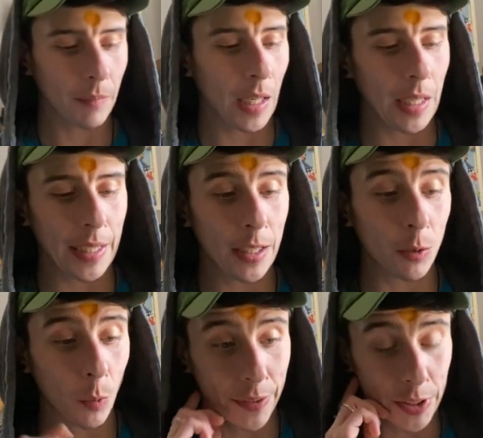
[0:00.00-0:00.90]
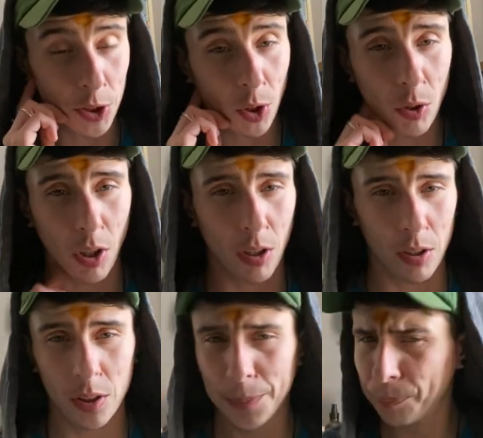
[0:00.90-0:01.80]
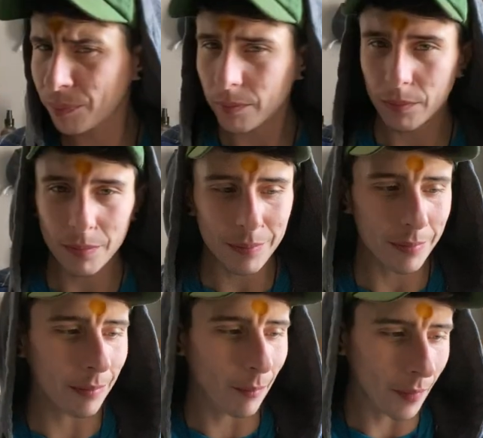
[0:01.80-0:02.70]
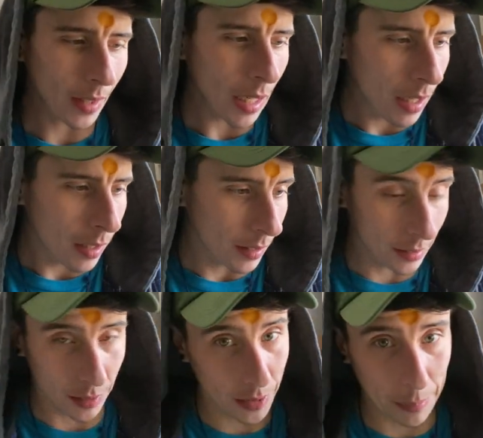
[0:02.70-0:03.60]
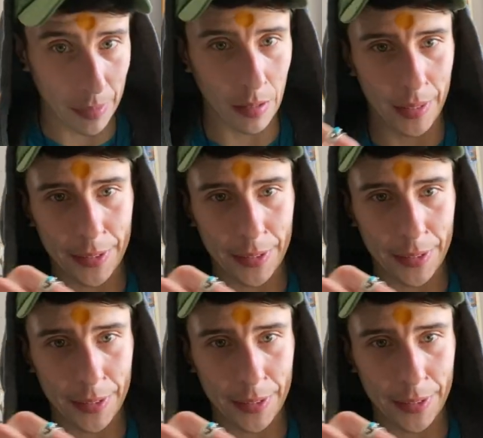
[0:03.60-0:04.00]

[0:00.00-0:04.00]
And again, with the soul cards, this is completely